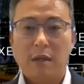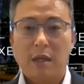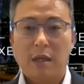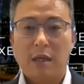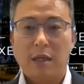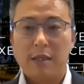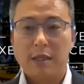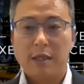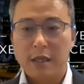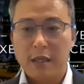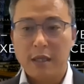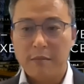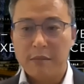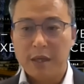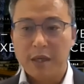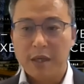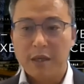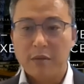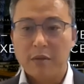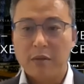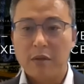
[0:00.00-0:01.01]
And then in
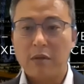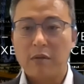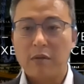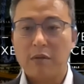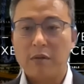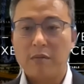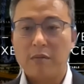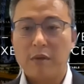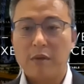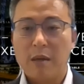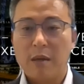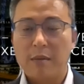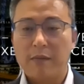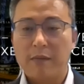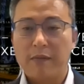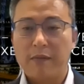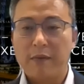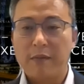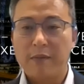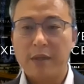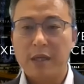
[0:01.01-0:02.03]
main auditorium, we have a
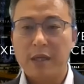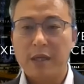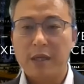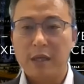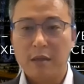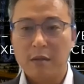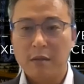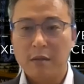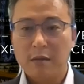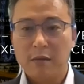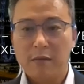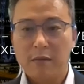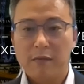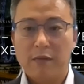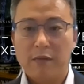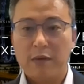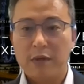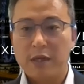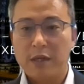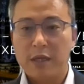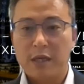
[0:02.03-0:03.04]

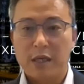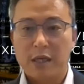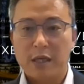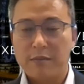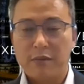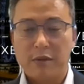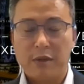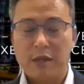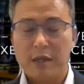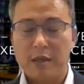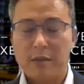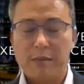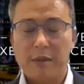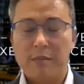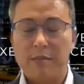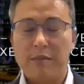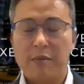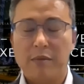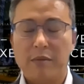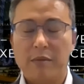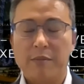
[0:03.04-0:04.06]
49 plus
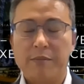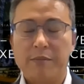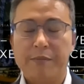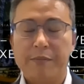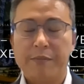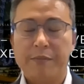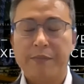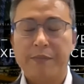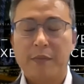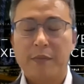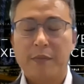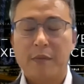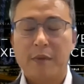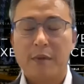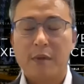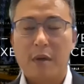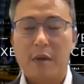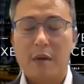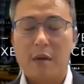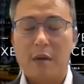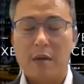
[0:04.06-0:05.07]
people
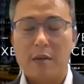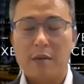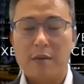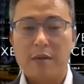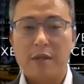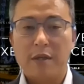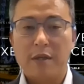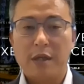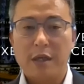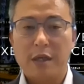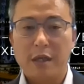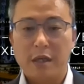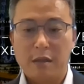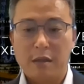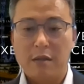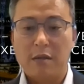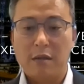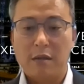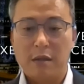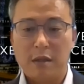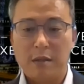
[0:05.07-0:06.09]
are sitting. In
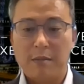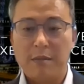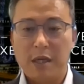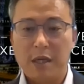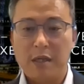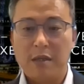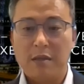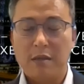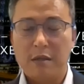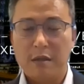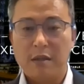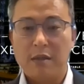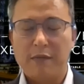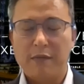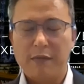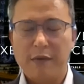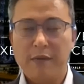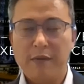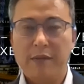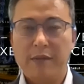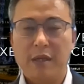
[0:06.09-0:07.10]
the limitation is
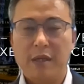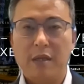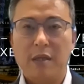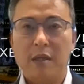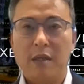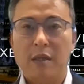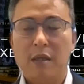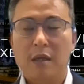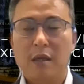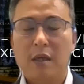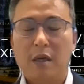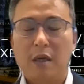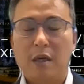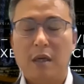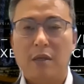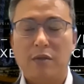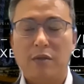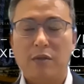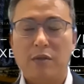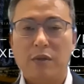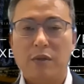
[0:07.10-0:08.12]
50 are
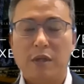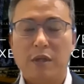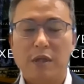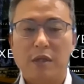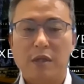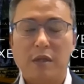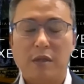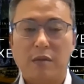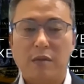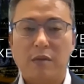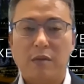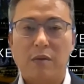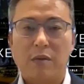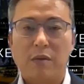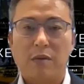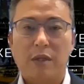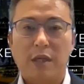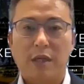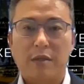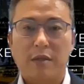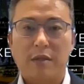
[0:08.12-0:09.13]
joining this whole
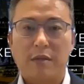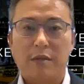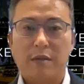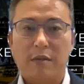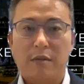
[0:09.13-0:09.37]
session.